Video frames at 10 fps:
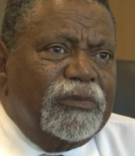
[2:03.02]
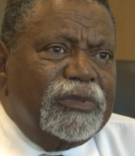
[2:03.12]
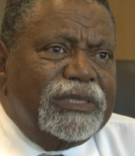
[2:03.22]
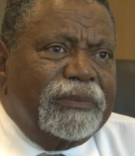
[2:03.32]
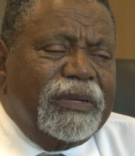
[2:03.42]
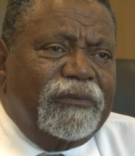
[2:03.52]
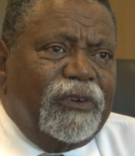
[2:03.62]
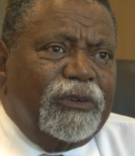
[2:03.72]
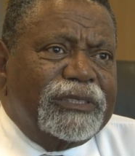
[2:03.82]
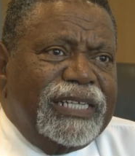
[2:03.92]
something
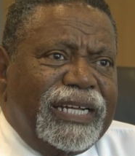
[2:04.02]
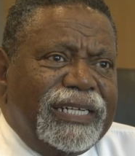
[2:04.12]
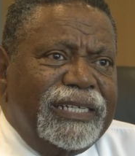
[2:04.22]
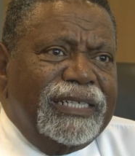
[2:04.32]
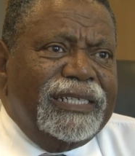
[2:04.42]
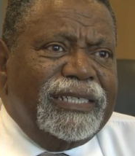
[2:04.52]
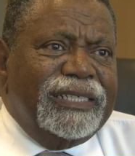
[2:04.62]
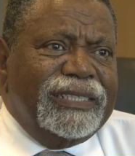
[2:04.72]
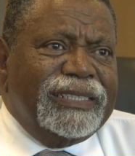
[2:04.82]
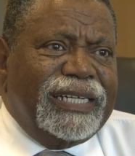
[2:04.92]
false that,
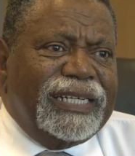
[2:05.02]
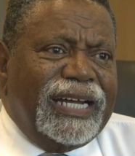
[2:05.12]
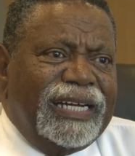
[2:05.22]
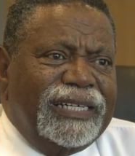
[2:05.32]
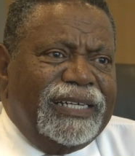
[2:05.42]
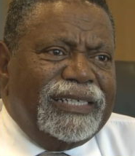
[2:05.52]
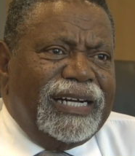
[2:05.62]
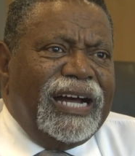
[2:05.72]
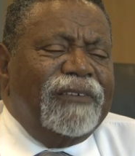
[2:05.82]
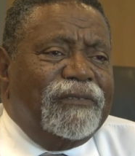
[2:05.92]
that
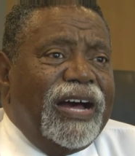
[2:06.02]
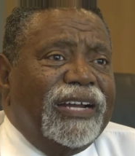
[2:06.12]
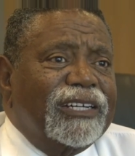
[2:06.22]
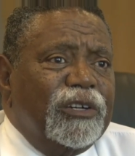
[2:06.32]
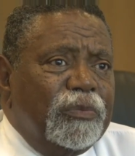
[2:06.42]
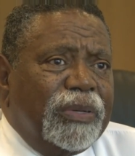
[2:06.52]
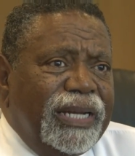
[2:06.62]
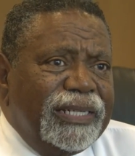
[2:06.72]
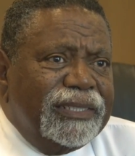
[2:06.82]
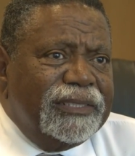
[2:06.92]
I filed a
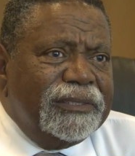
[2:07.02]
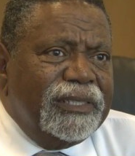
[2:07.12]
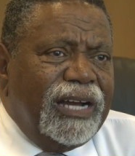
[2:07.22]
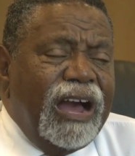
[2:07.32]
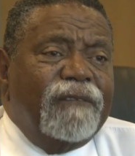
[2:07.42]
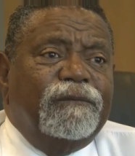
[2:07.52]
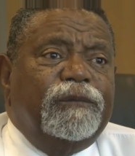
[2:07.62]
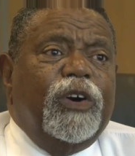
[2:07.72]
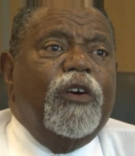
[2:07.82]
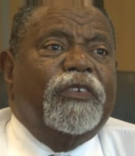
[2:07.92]
complaint. I
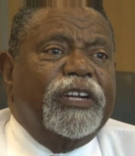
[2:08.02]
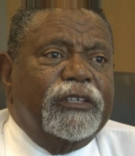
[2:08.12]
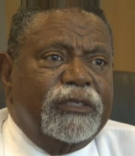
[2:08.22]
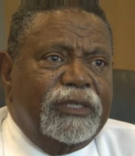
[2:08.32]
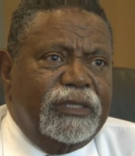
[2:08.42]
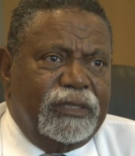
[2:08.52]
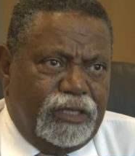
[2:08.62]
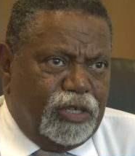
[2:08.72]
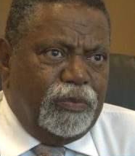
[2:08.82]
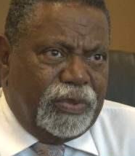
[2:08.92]
forwarded a
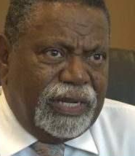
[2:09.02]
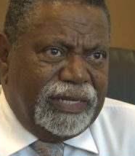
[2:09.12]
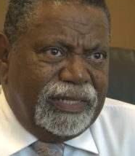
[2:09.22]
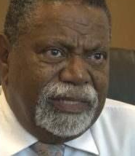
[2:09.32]
complaint.